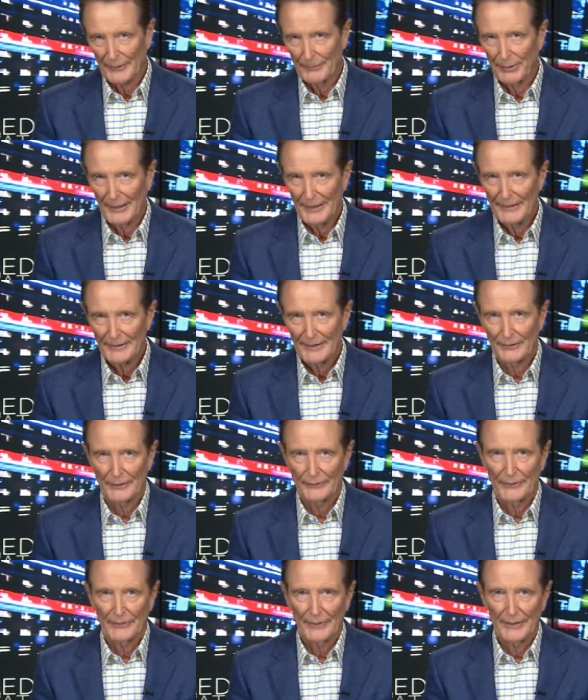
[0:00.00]
complaint, his
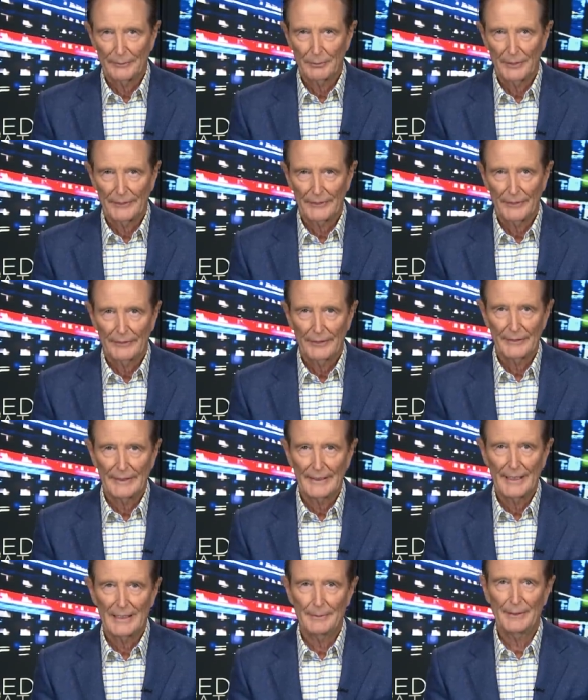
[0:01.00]
office said, was that
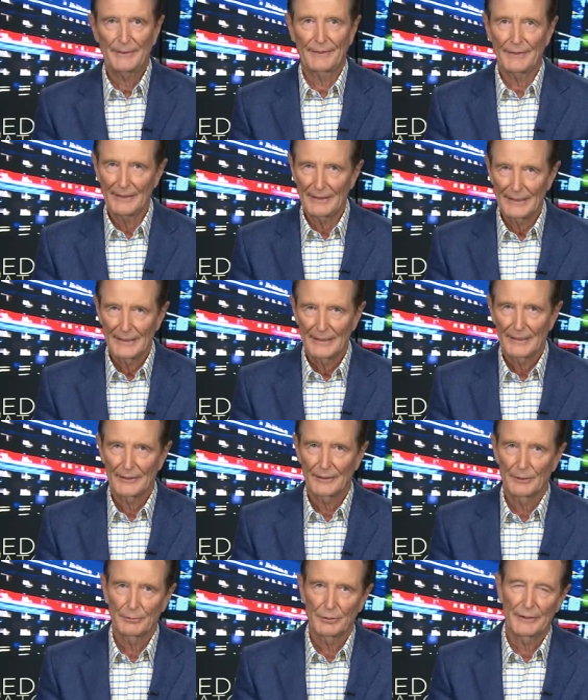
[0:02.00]
the ABC had
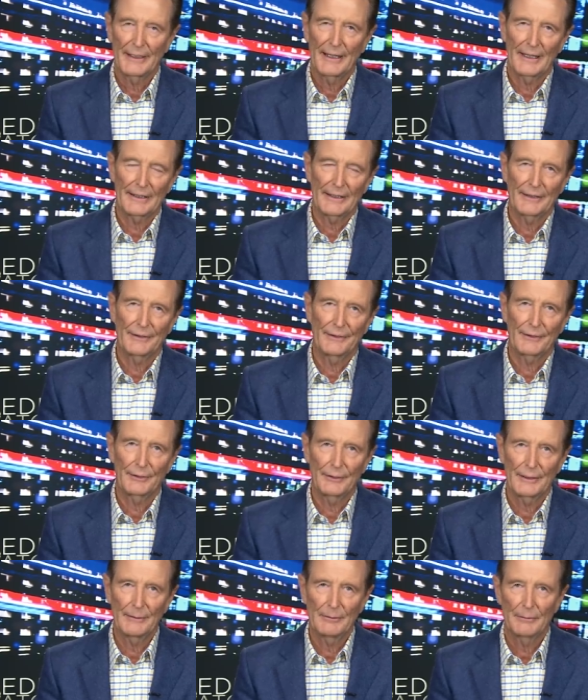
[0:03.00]
not put the allegations
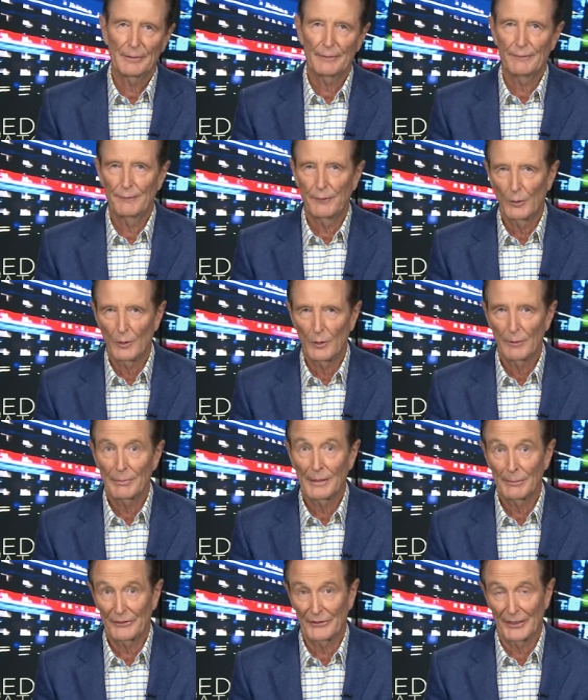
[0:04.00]
to him before
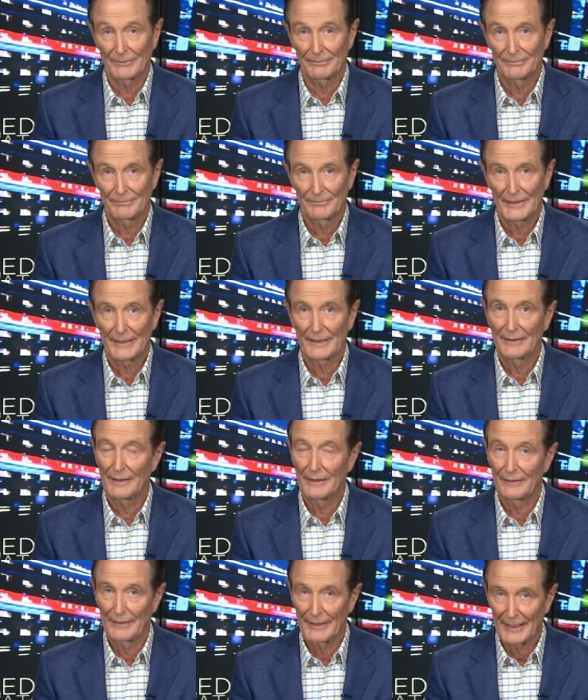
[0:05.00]
publishing. And
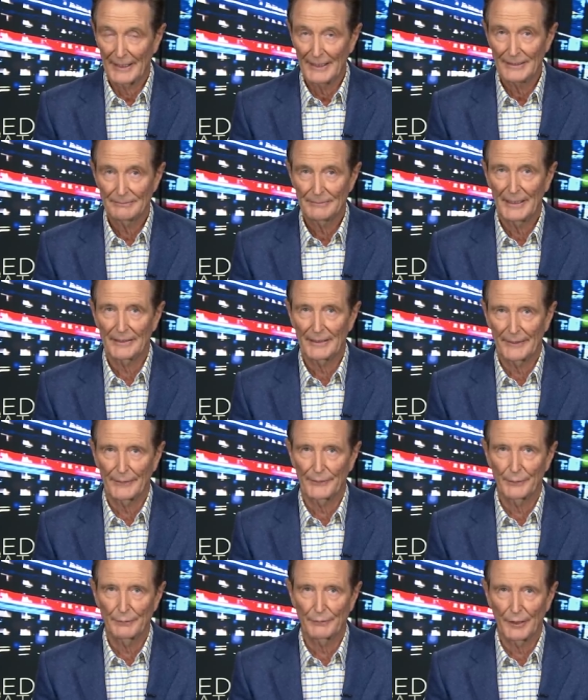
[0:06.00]
indeed they, and
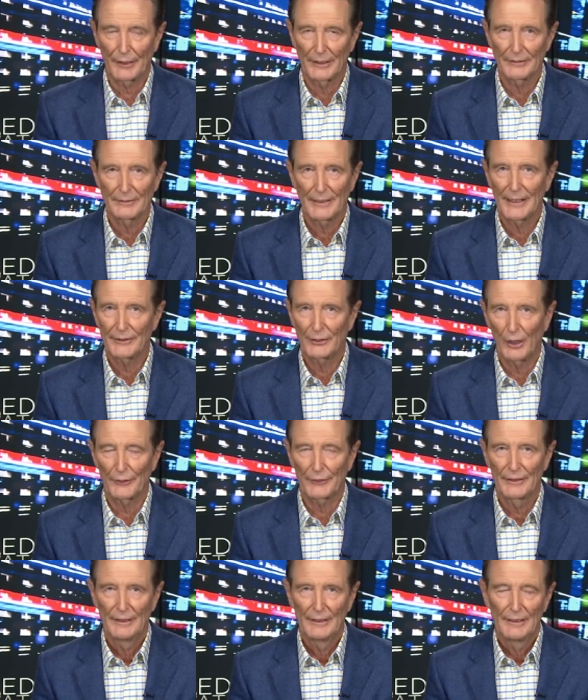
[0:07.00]
others who followed, had
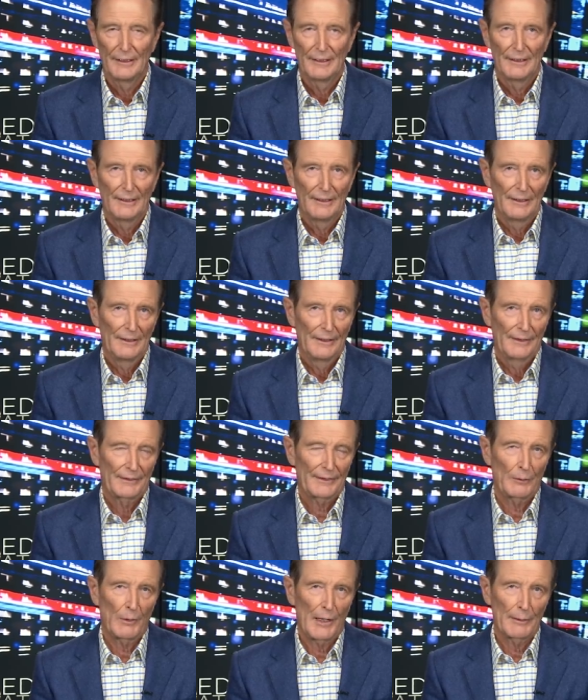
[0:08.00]
not.
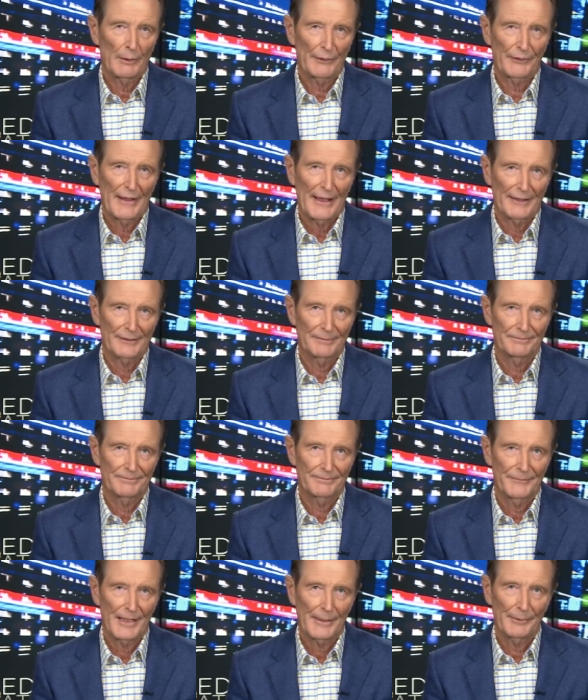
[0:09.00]
So why was that?
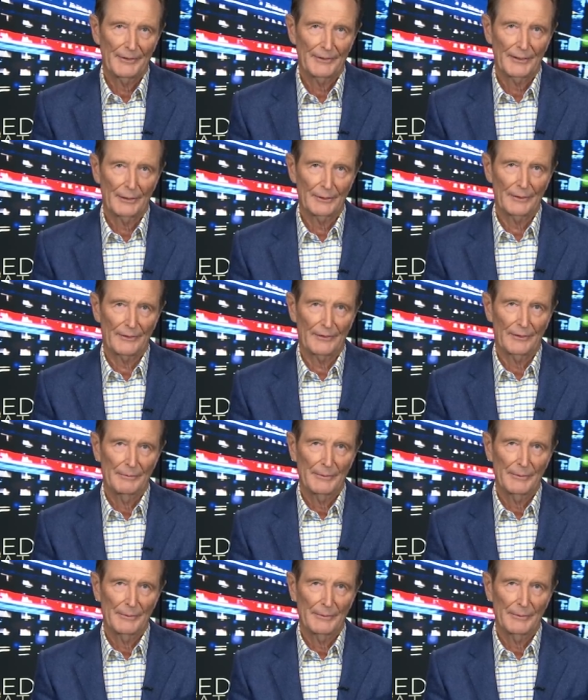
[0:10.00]
The ABC told us